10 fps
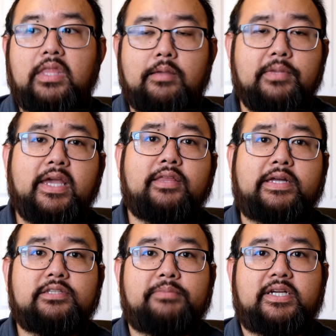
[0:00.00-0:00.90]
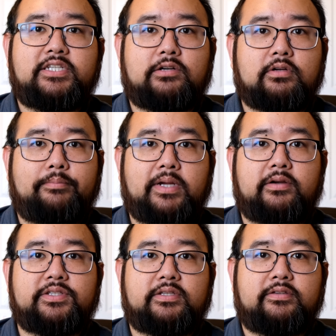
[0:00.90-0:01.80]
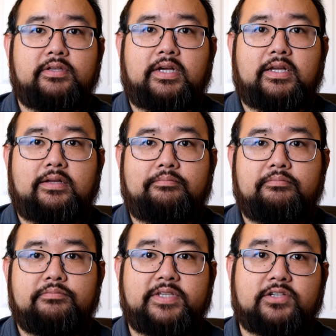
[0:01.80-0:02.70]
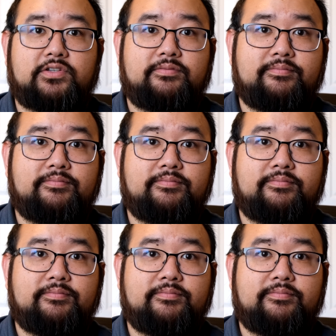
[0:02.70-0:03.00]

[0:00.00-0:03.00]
But yeah, that's my general comparison section.